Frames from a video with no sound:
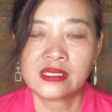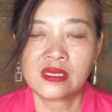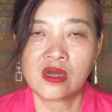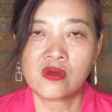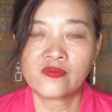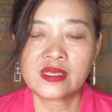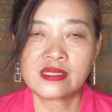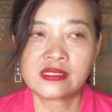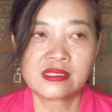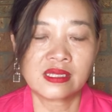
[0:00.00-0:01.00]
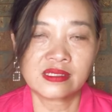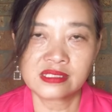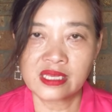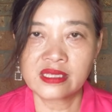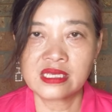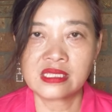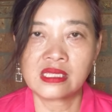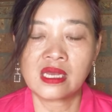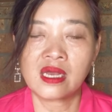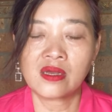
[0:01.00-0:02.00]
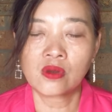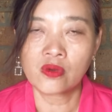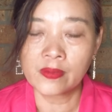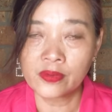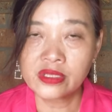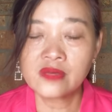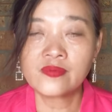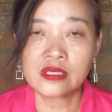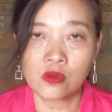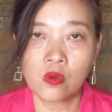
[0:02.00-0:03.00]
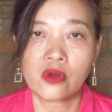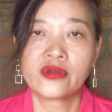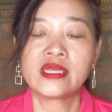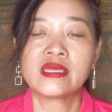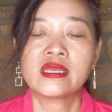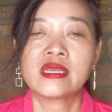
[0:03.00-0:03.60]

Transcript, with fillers: of his uh, study in uh, collaborative inquiry.